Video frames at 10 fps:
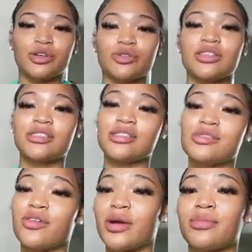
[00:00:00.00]
so this
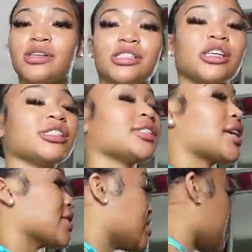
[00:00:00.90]
is very much
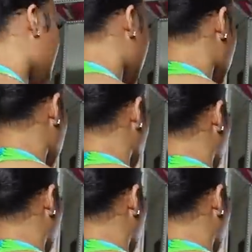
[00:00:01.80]
sexy